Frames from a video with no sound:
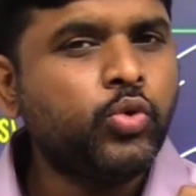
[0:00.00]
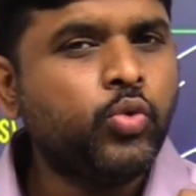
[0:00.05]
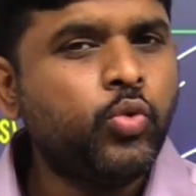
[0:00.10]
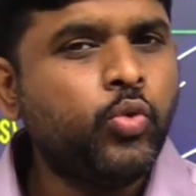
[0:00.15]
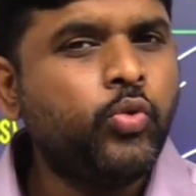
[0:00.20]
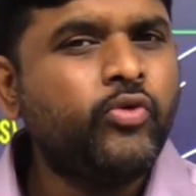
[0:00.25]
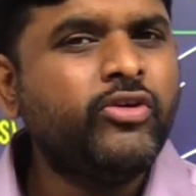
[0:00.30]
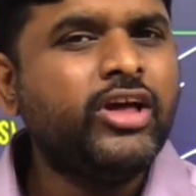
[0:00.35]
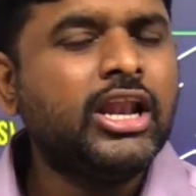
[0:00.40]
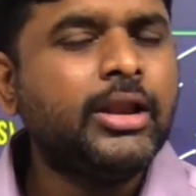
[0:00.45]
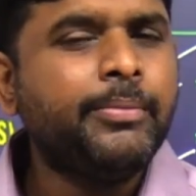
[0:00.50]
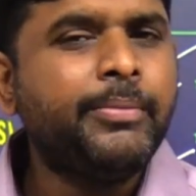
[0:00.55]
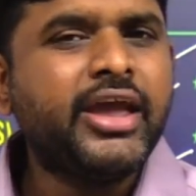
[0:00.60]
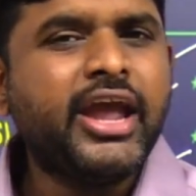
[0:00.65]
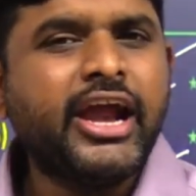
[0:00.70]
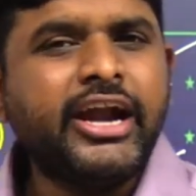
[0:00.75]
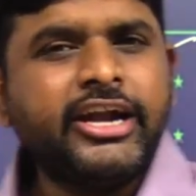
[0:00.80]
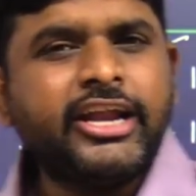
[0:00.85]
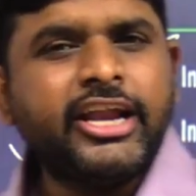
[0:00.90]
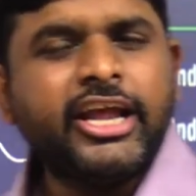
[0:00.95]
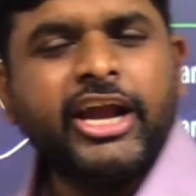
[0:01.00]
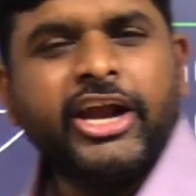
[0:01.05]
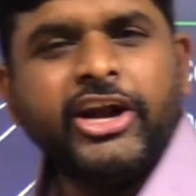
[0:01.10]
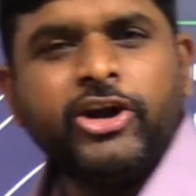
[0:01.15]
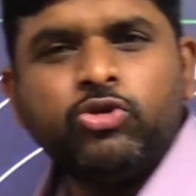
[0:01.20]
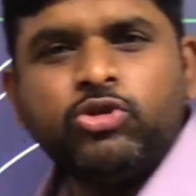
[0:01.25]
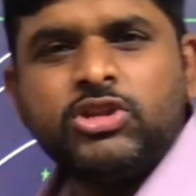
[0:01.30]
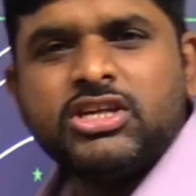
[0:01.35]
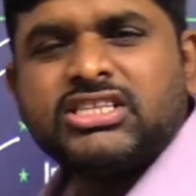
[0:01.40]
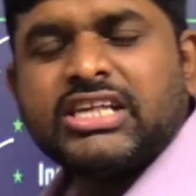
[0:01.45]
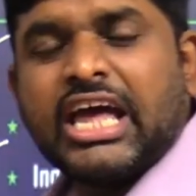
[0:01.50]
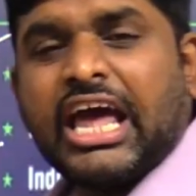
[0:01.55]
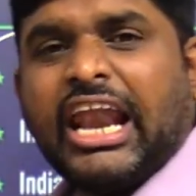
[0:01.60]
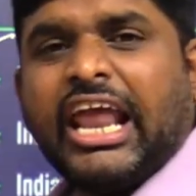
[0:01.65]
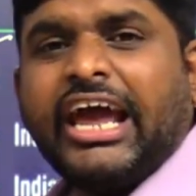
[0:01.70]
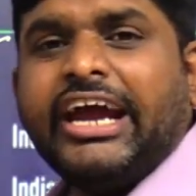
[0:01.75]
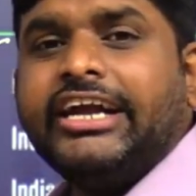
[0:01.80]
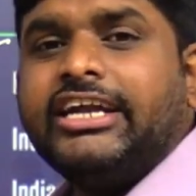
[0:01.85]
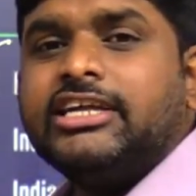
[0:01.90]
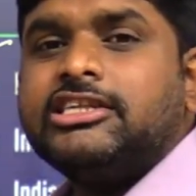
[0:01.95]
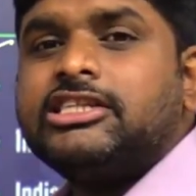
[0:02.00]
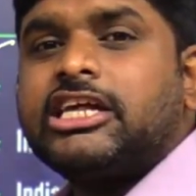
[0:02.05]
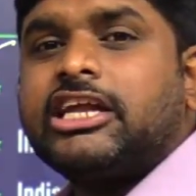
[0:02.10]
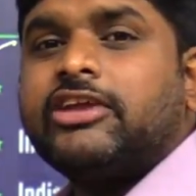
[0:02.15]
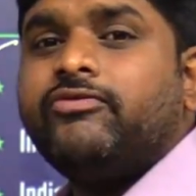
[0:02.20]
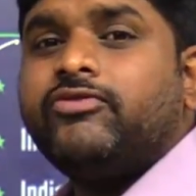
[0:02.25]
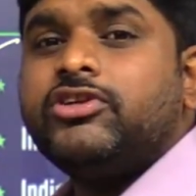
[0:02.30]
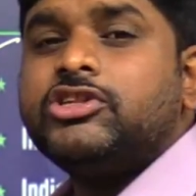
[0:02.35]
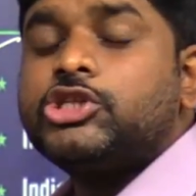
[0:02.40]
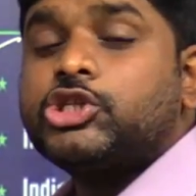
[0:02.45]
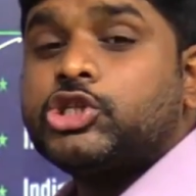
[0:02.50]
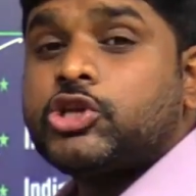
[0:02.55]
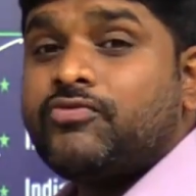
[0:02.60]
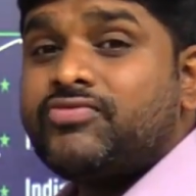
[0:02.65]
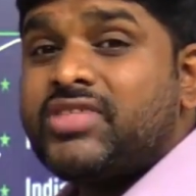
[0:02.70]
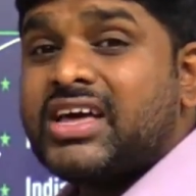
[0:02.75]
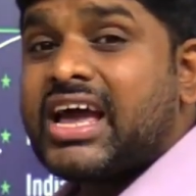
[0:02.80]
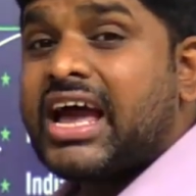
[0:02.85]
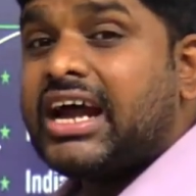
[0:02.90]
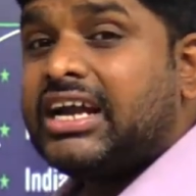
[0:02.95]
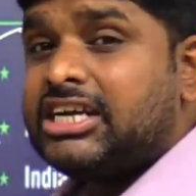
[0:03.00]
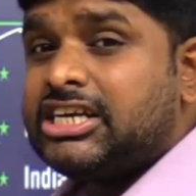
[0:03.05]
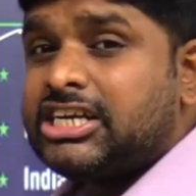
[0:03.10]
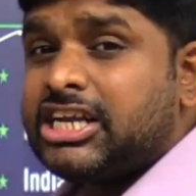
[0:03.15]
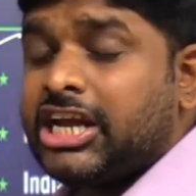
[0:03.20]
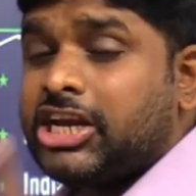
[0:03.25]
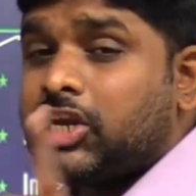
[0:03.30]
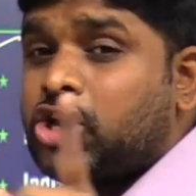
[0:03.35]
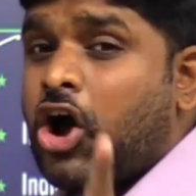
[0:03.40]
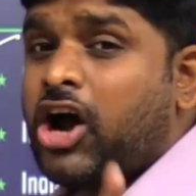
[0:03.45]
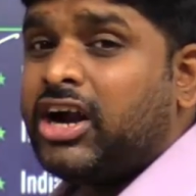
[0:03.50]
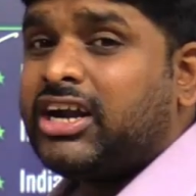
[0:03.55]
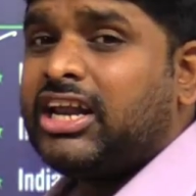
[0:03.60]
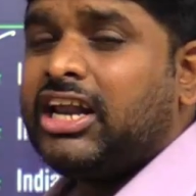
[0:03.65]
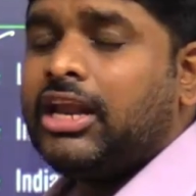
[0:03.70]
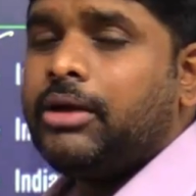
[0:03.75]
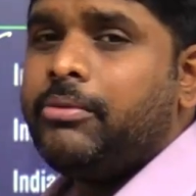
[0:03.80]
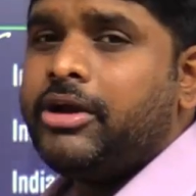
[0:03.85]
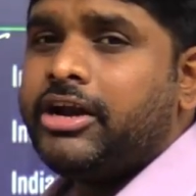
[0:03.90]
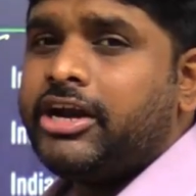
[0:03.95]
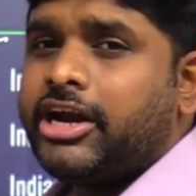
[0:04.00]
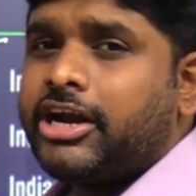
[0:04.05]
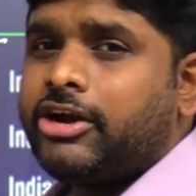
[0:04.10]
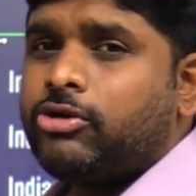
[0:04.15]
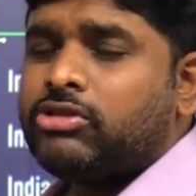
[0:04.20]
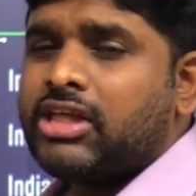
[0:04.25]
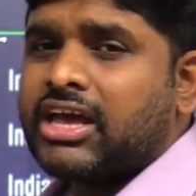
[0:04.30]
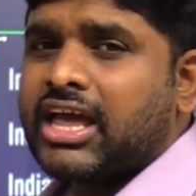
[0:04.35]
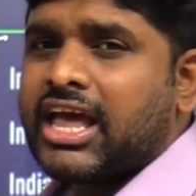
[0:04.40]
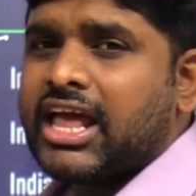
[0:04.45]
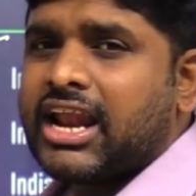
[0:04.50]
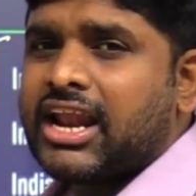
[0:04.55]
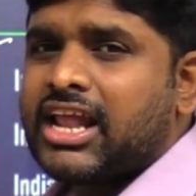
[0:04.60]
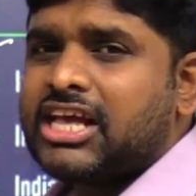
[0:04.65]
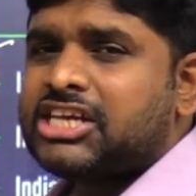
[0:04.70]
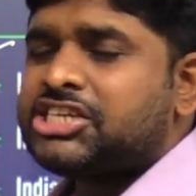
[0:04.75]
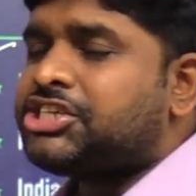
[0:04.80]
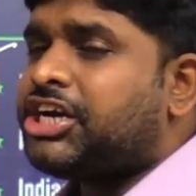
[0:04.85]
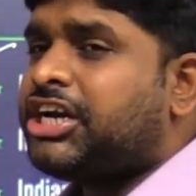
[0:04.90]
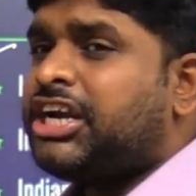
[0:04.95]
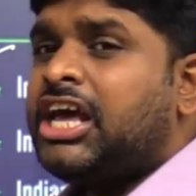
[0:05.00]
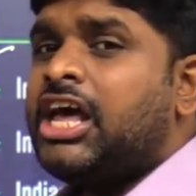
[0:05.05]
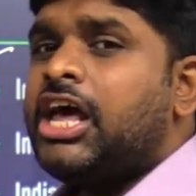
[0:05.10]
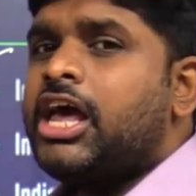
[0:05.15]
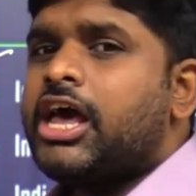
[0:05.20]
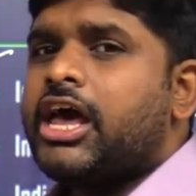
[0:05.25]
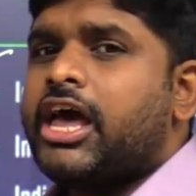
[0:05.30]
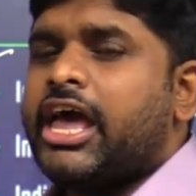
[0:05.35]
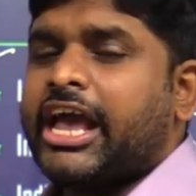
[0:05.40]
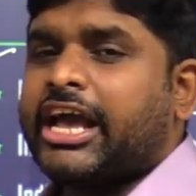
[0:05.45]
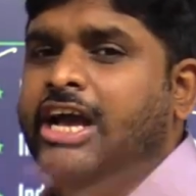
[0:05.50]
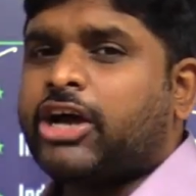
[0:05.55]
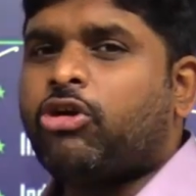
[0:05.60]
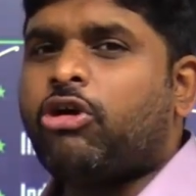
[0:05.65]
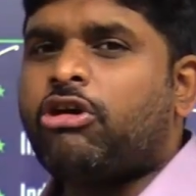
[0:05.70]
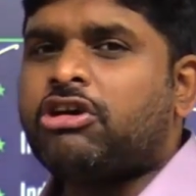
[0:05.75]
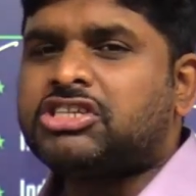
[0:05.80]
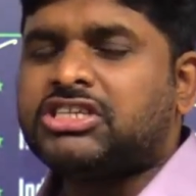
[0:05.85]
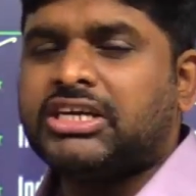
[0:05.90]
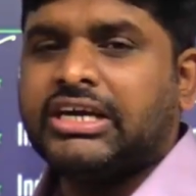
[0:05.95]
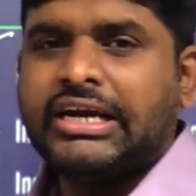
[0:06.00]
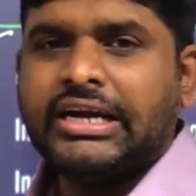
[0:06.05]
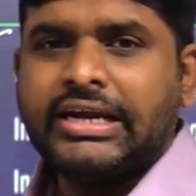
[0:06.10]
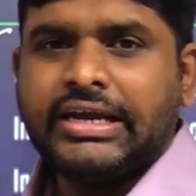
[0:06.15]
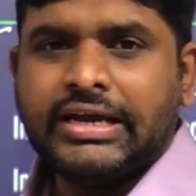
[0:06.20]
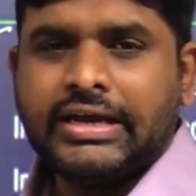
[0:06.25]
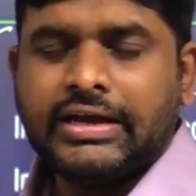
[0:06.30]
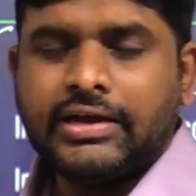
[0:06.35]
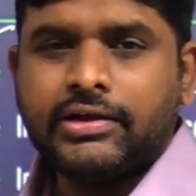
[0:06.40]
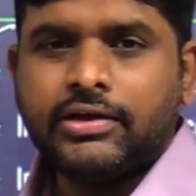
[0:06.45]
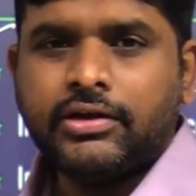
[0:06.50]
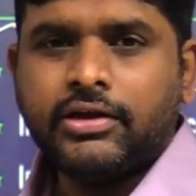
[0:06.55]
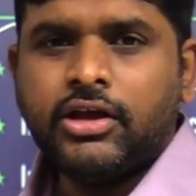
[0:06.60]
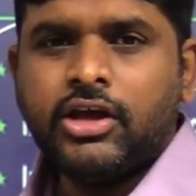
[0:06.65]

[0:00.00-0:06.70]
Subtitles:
will be entering into this elite services of the country, not limited to the Kerala state, across India.